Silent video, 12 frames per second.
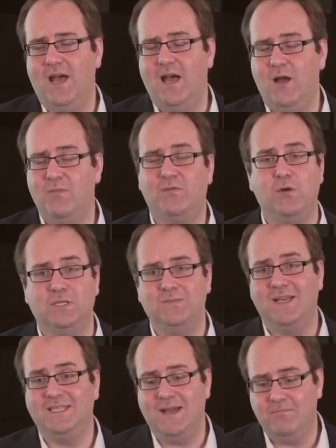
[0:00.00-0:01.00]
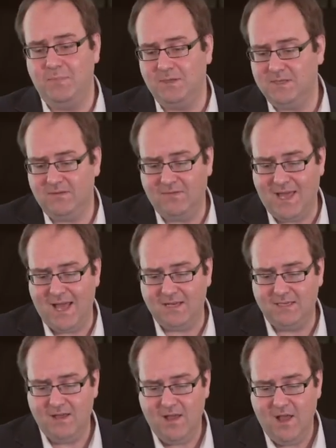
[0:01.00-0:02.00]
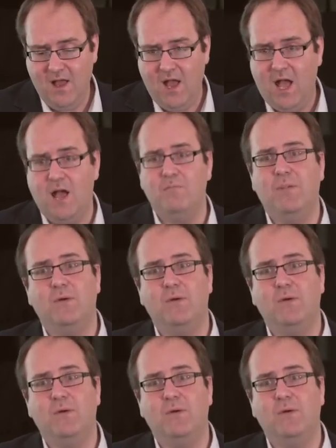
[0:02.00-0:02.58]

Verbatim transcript: and we've got some examples of that.